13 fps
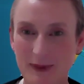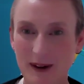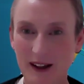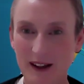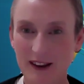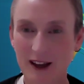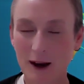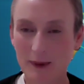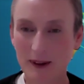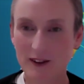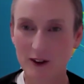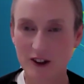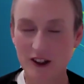by
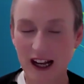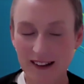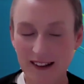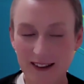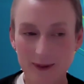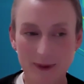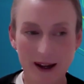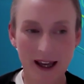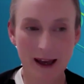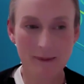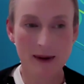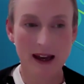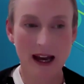Thomas, or chats by
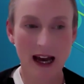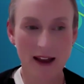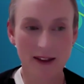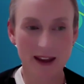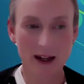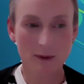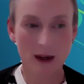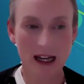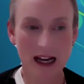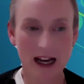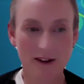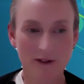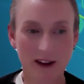him, and then we'll
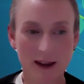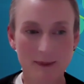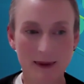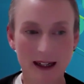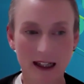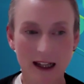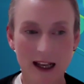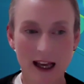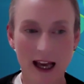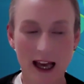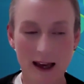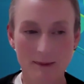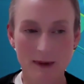have in the middle
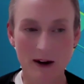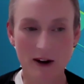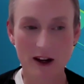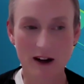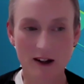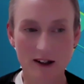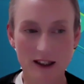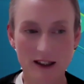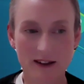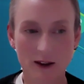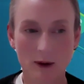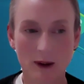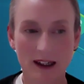Mary Harty.
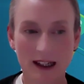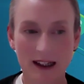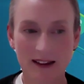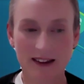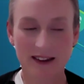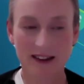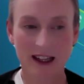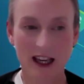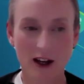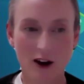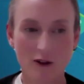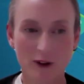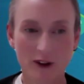So let's kick
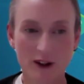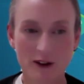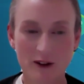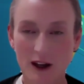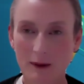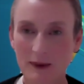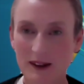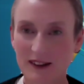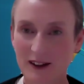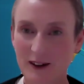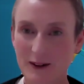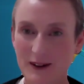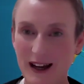off with you, Thomas.
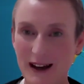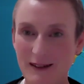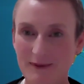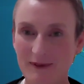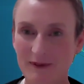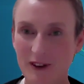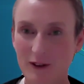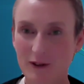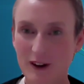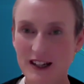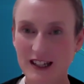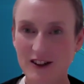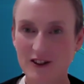So feel
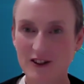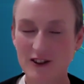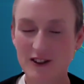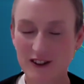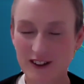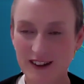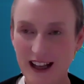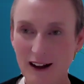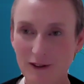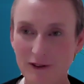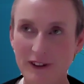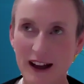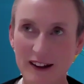free to introduce yourself
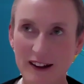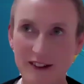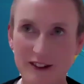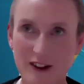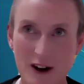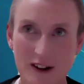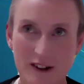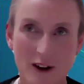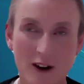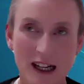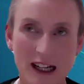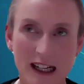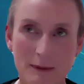and
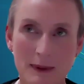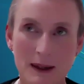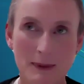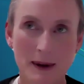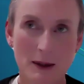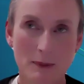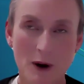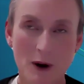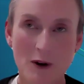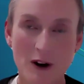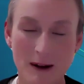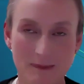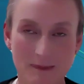talk a little bit about the
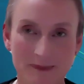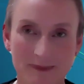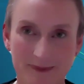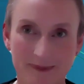program.